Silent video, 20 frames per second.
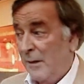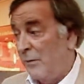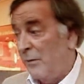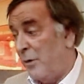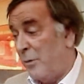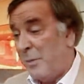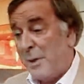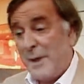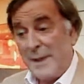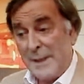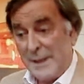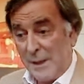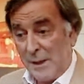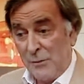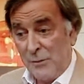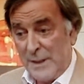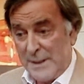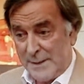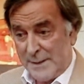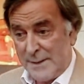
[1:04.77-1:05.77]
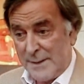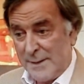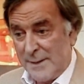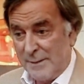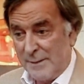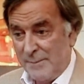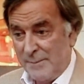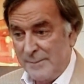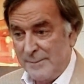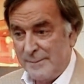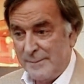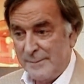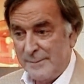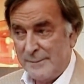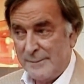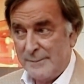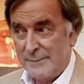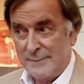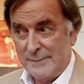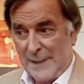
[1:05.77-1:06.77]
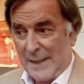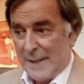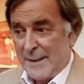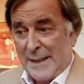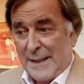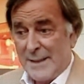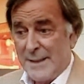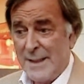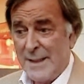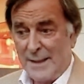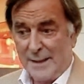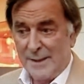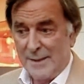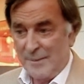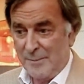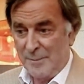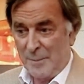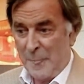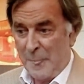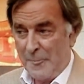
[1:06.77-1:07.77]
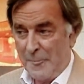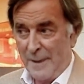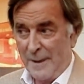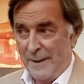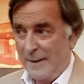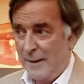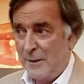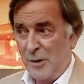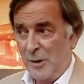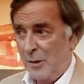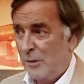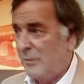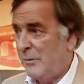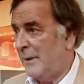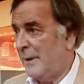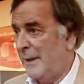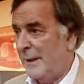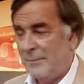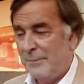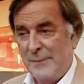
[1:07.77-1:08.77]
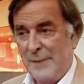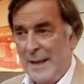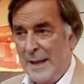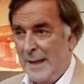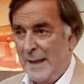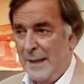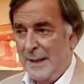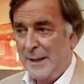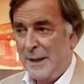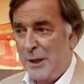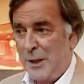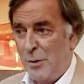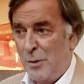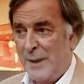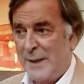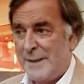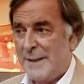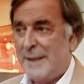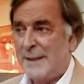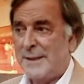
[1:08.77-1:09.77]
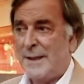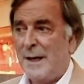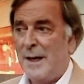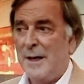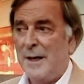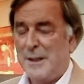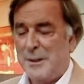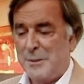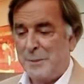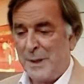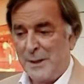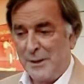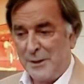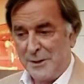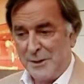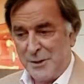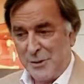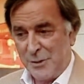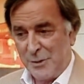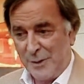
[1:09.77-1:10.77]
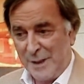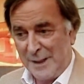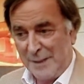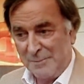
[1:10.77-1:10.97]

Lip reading: for political reasons. And they did. You know, the USSR has begun to